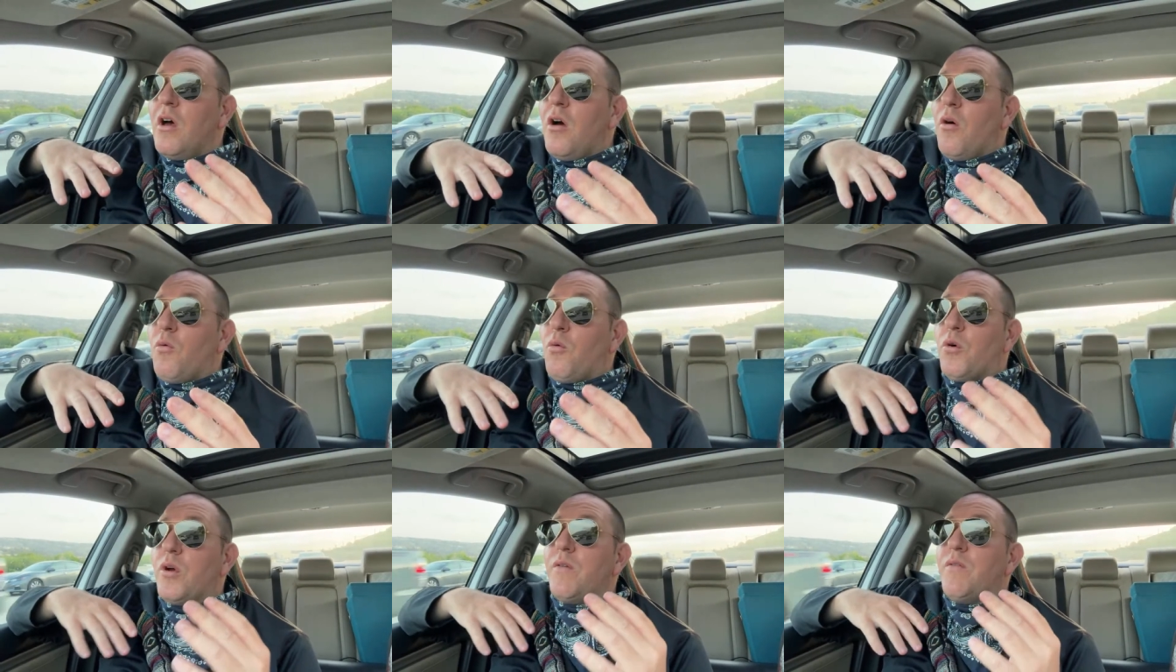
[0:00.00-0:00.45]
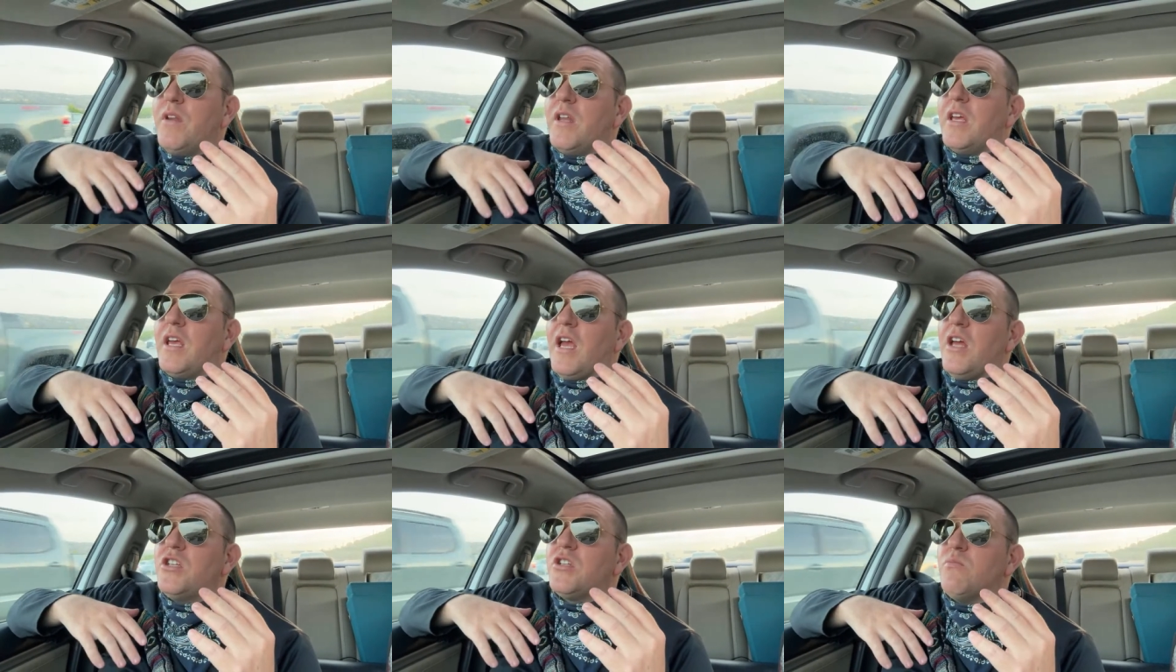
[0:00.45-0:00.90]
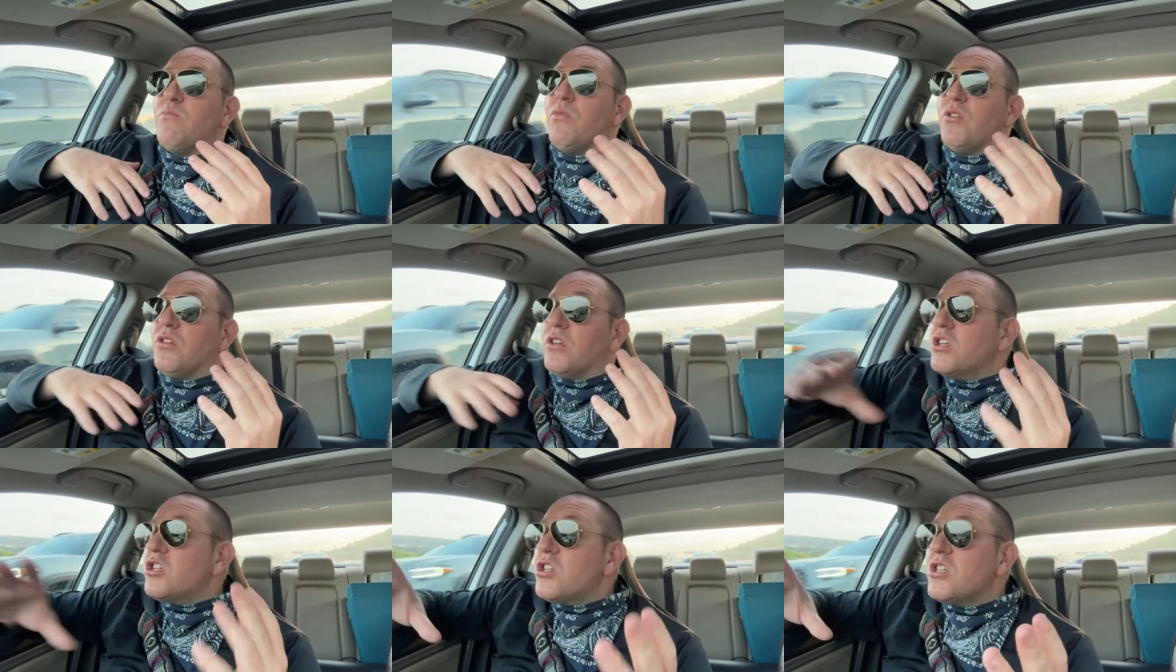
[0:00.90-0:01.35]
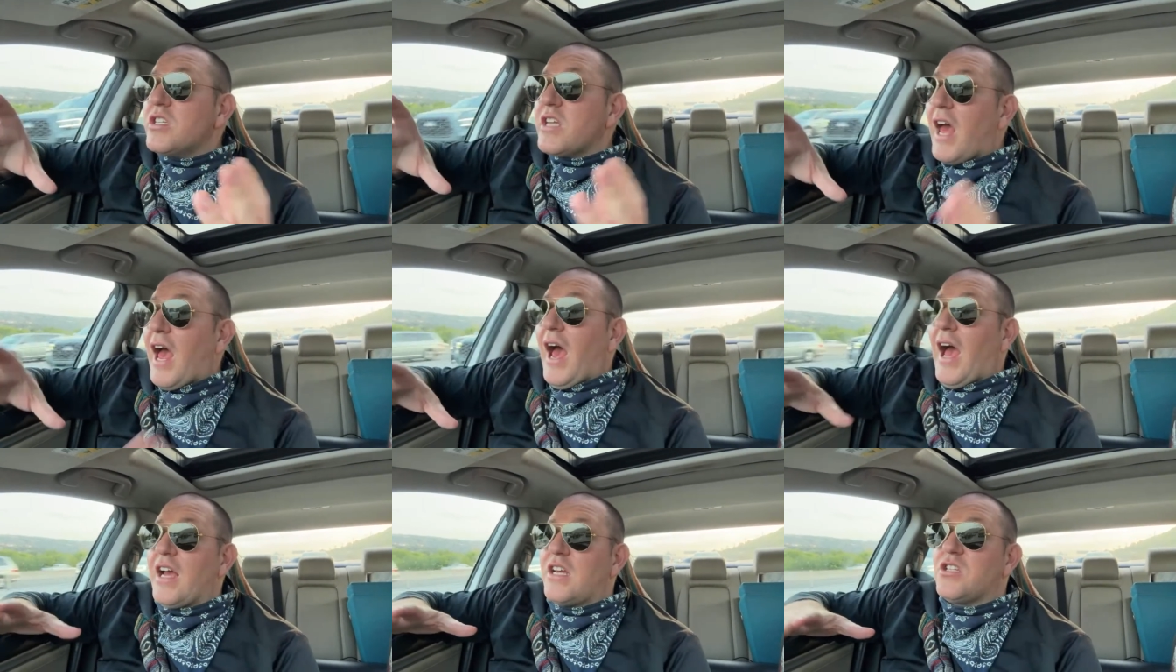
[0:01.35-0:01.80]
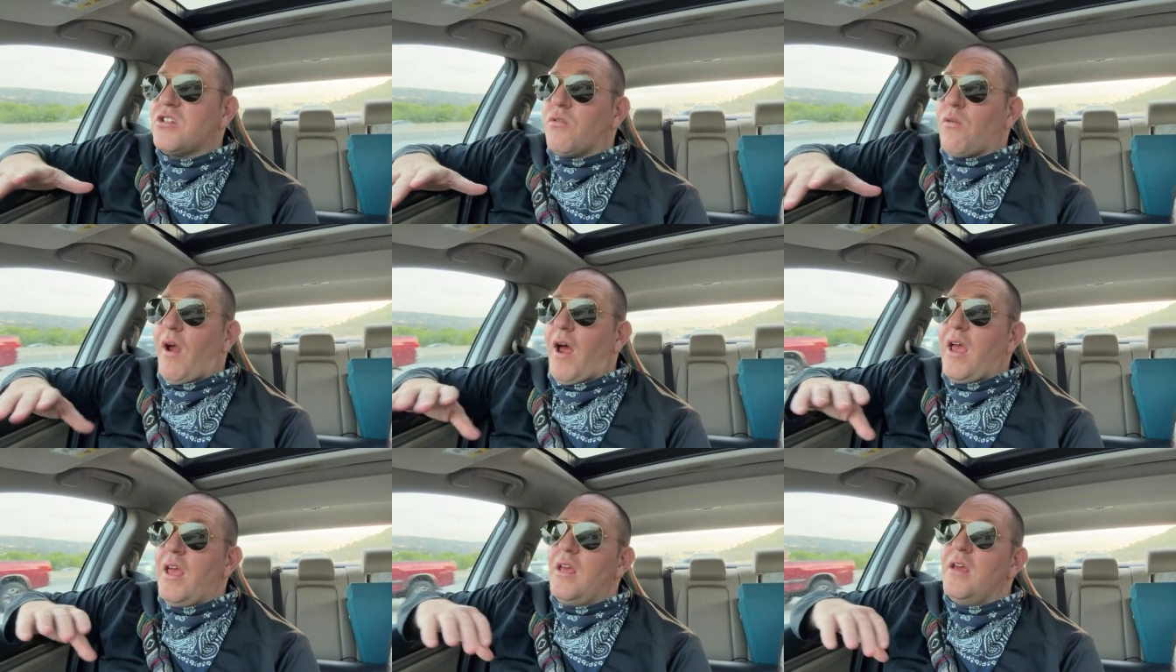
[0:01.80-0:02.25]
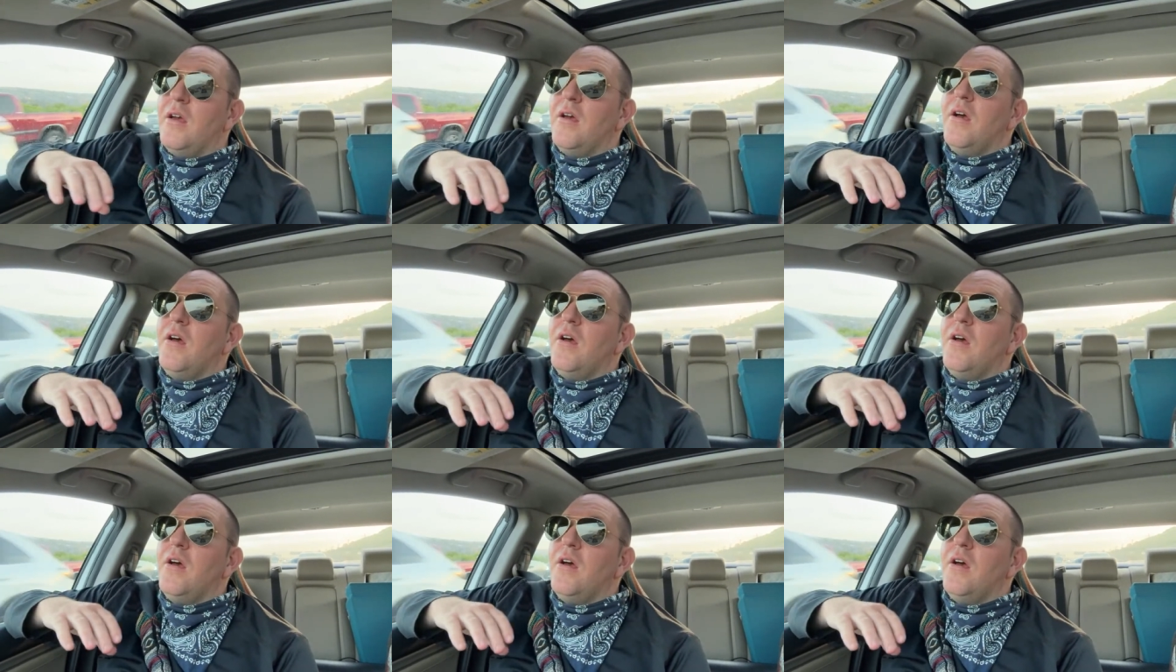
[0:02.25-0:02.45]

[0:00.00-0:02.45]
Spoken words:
will even engage in malicious acts, right?